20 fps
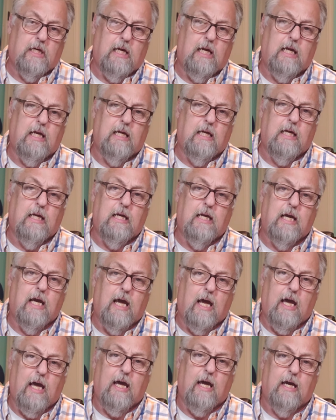he
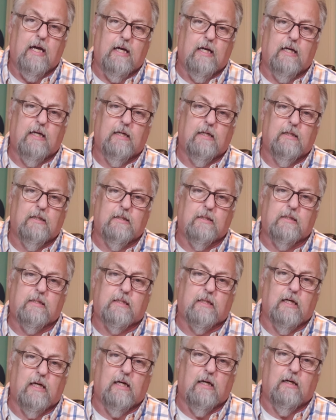had
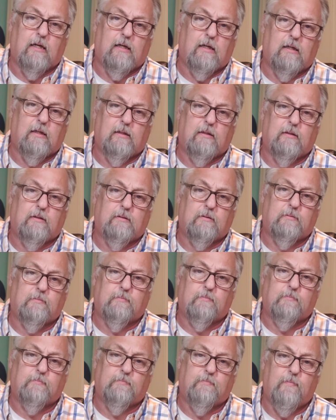
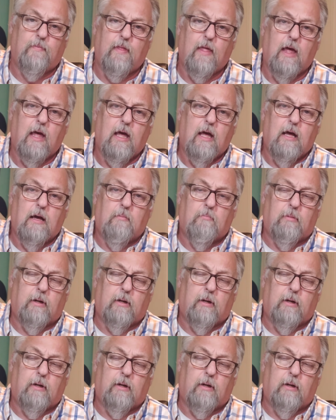some,